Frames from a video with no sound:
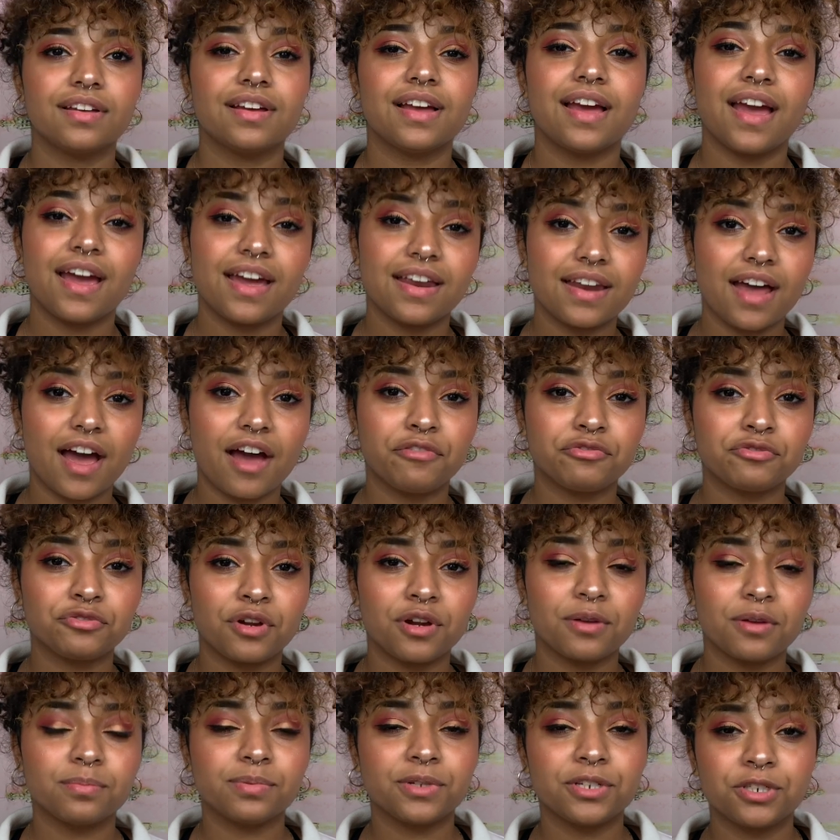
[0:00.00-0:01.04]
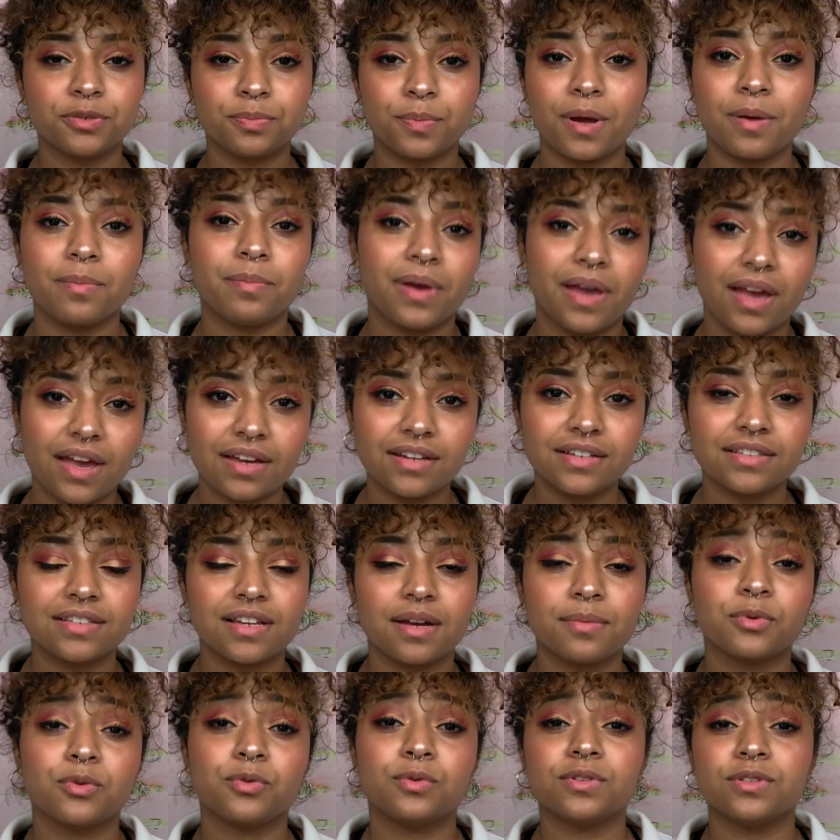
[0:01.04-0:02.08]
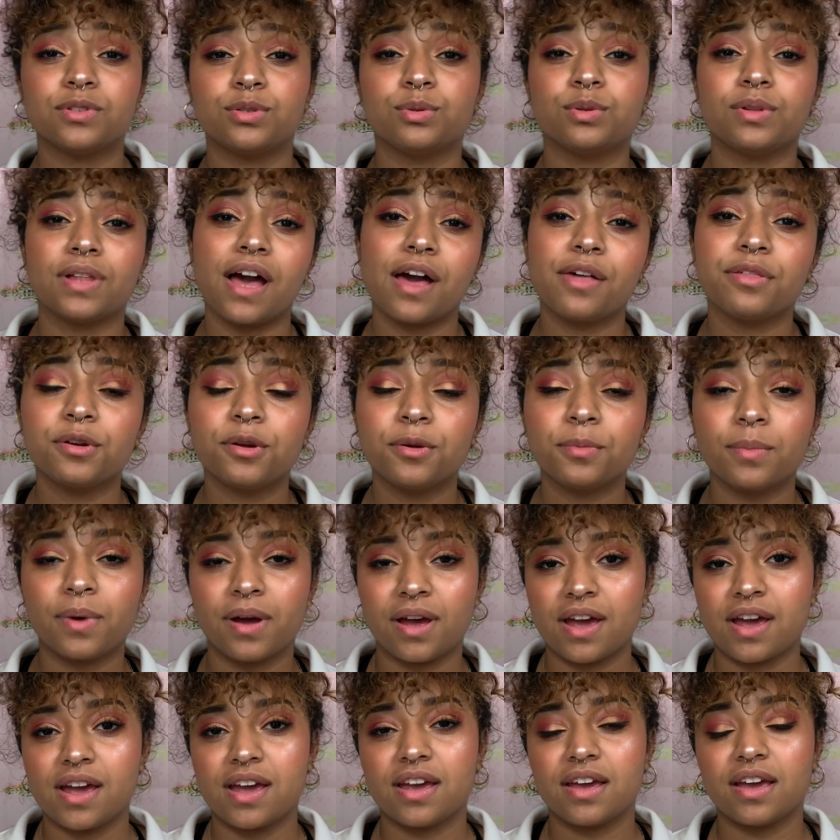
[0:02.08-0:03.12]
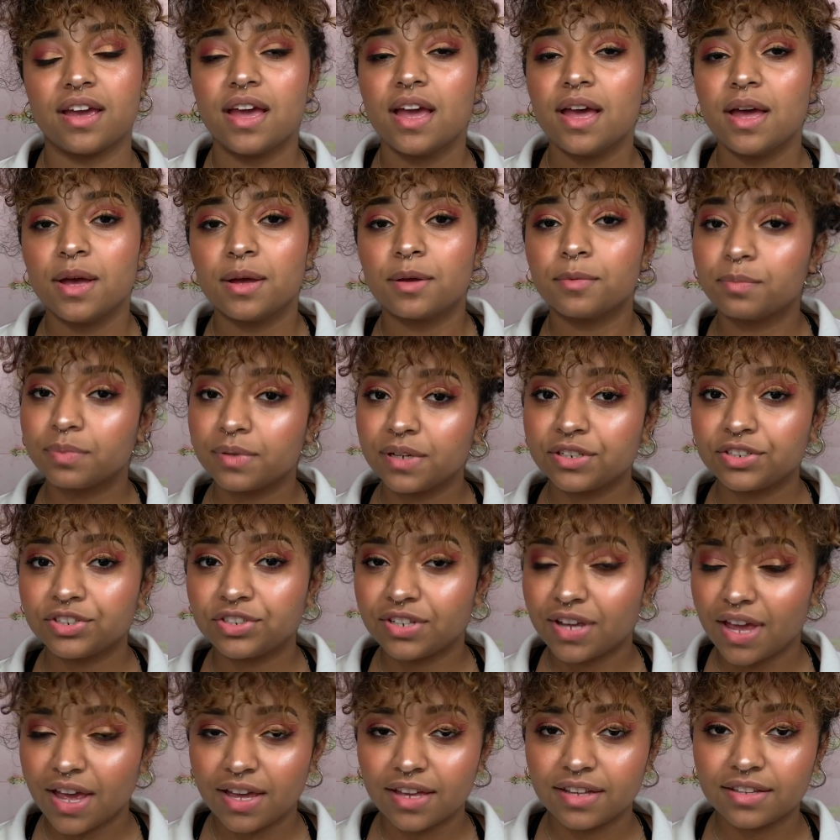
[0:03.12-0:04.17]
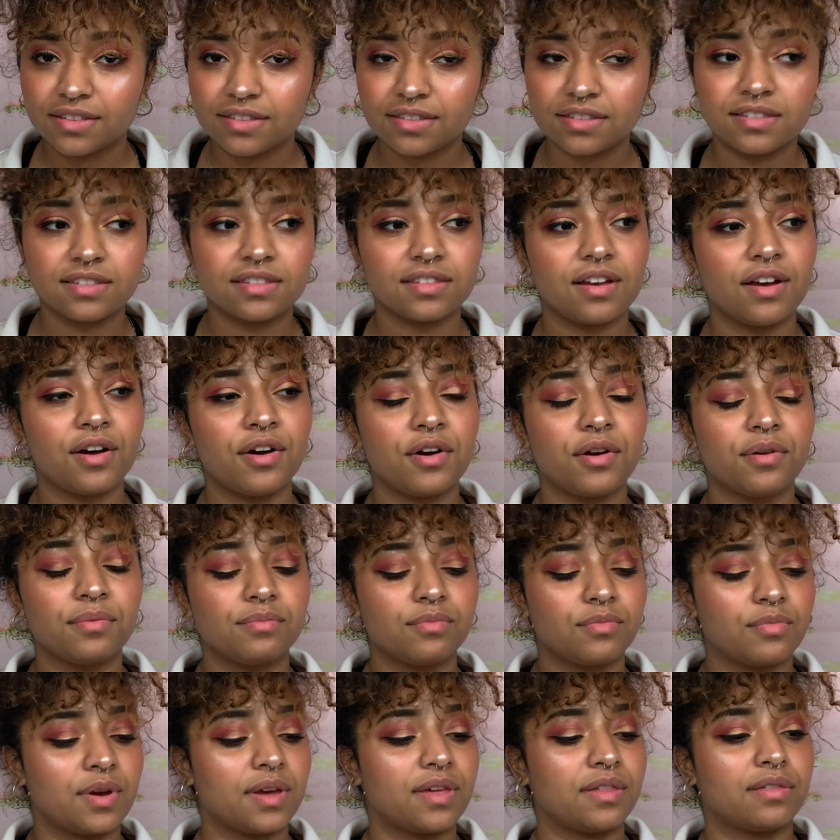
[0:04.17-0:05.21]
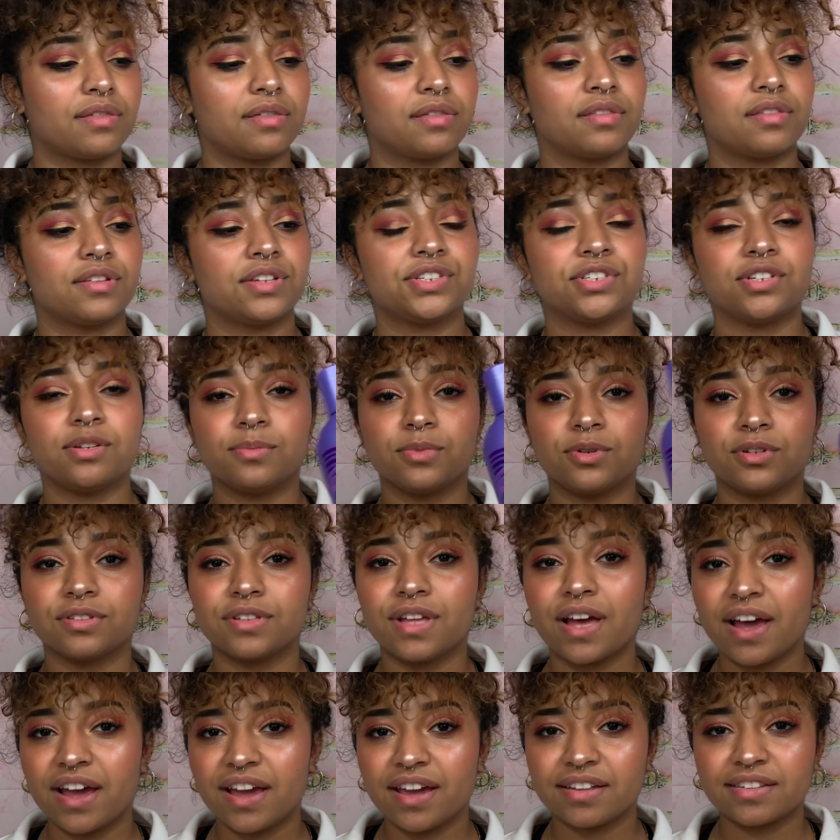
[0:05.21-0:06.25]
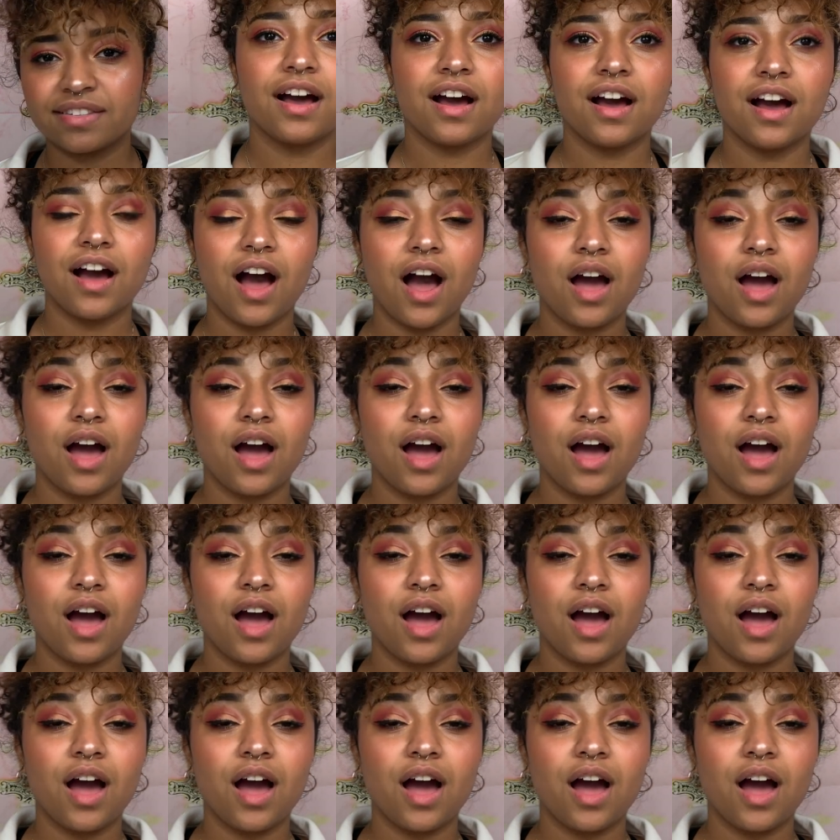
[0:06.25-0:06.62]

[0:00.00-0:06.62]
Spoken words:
And after I bleach my bangs, I'm going to lather my bleached ends with shimmer lights.